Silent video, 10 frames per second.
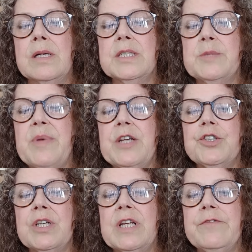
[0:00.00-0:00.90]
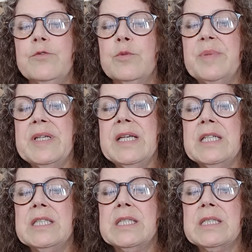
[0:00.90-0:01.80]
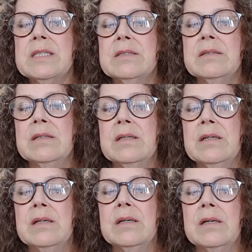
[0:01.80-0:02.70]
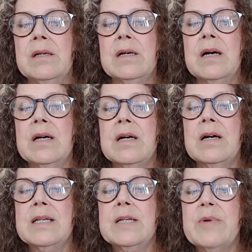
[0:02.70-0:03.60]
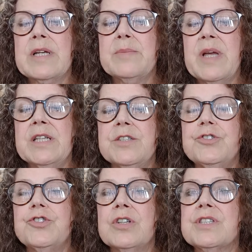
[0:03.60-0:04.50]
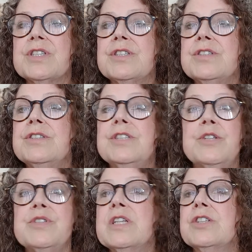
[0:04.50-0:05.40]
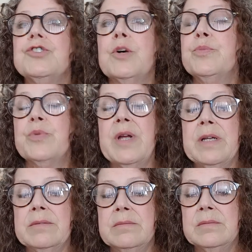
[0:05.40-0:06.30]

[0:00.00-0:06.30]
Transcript: Especially for beginners, I highly recommend just using a jump ring.